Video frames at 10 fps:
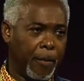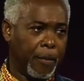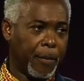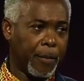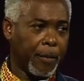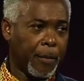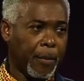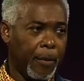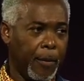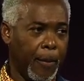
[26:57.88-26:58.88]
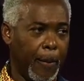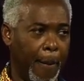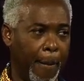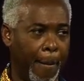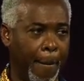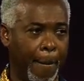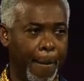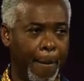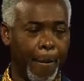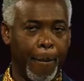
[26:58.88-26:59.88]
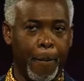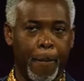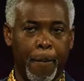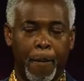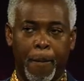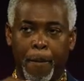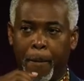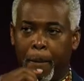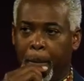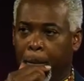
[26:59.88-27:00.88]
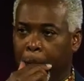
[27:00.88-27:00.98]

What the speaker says: Nobody speaks.